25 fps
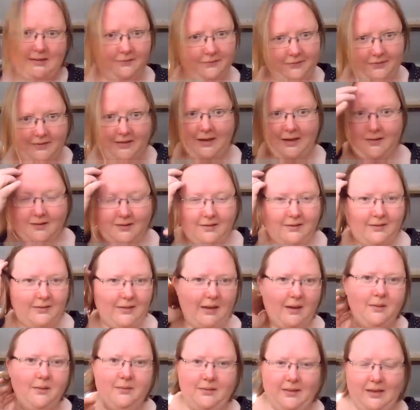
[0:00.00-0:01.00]
for at
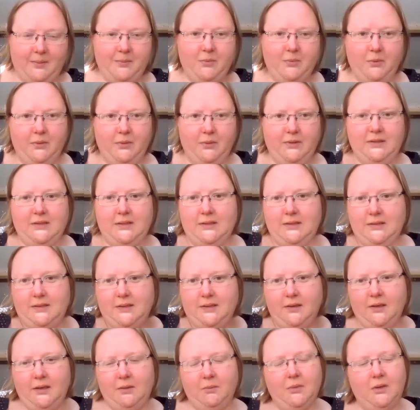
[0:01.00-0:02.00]
that point in
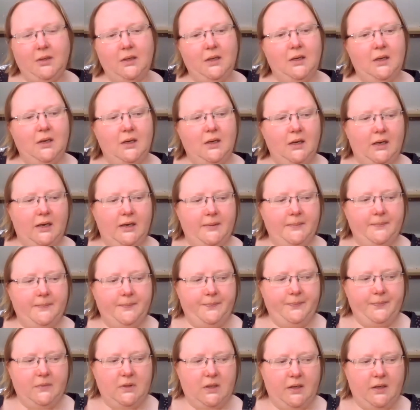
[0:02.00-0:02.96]
time. I think